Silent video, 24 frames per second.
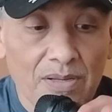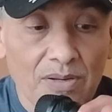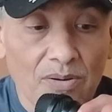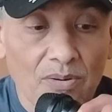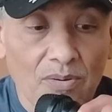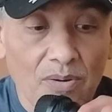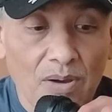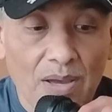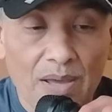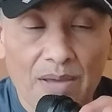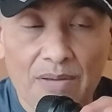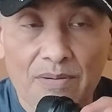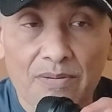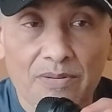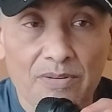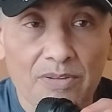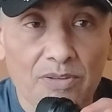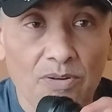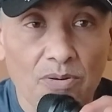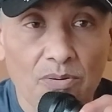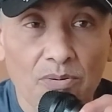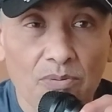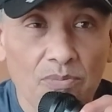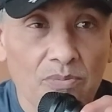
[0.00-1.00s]
had,
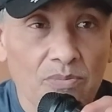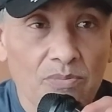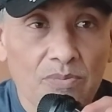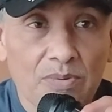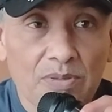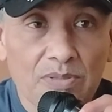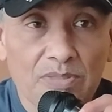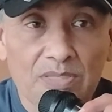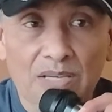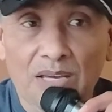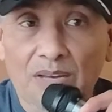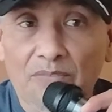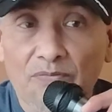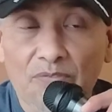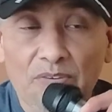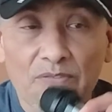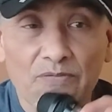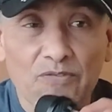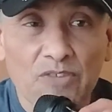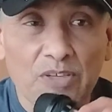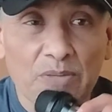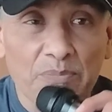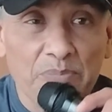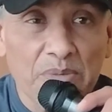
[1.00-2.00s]
10,
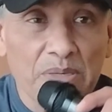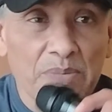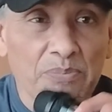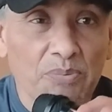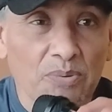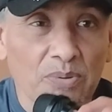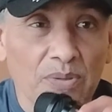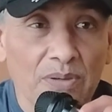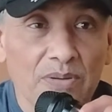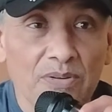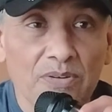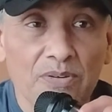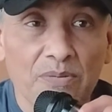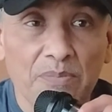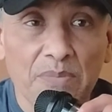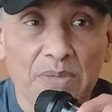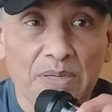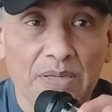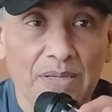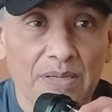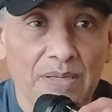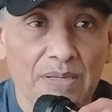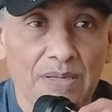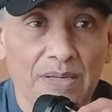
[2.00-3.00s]
15 people under
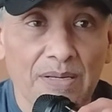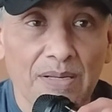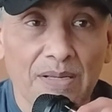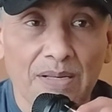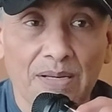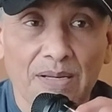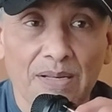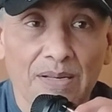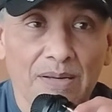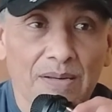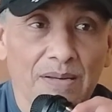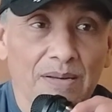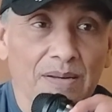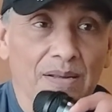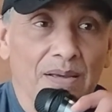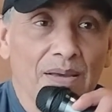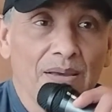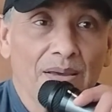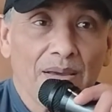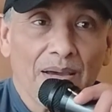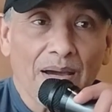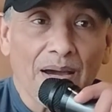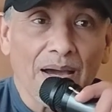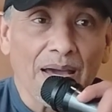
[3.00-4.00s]
me, and
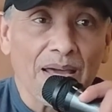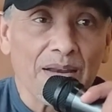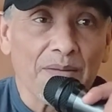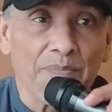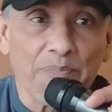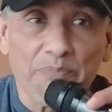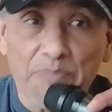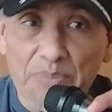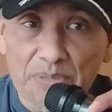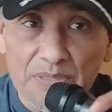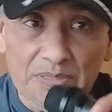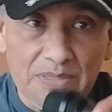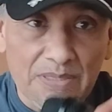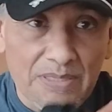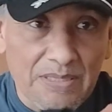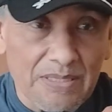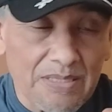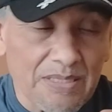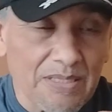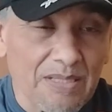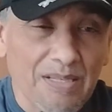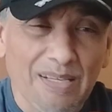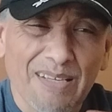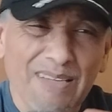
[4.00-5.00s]
I had a
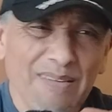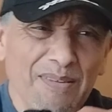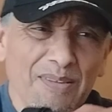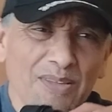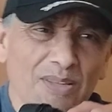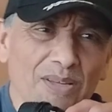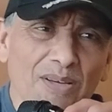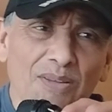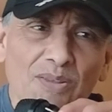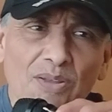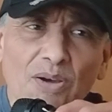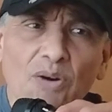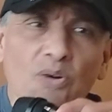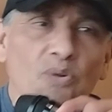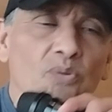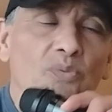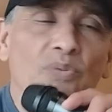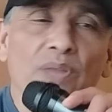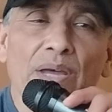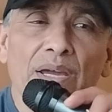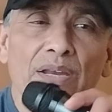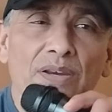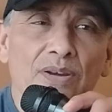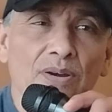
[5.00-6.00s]
business, and the whole
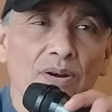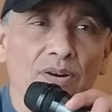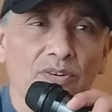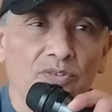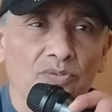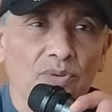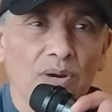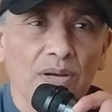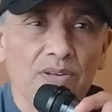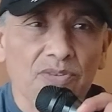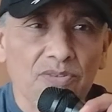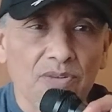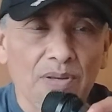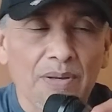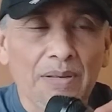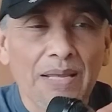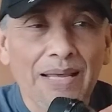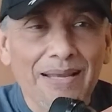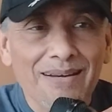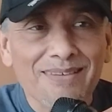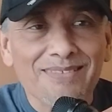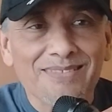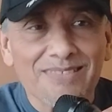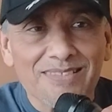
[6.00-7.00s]
9 yards, right? So I
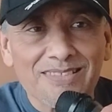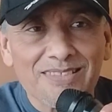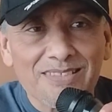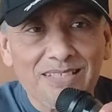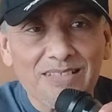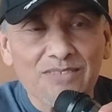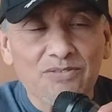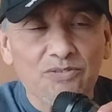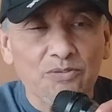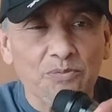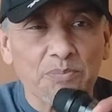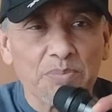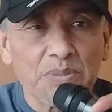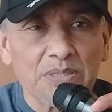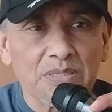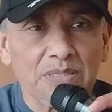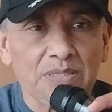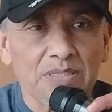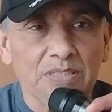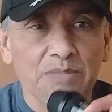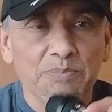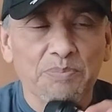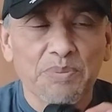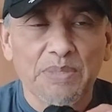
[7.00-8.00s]
had a successful
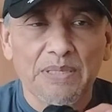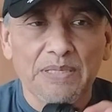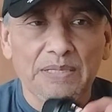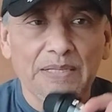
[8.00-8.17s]
business. But,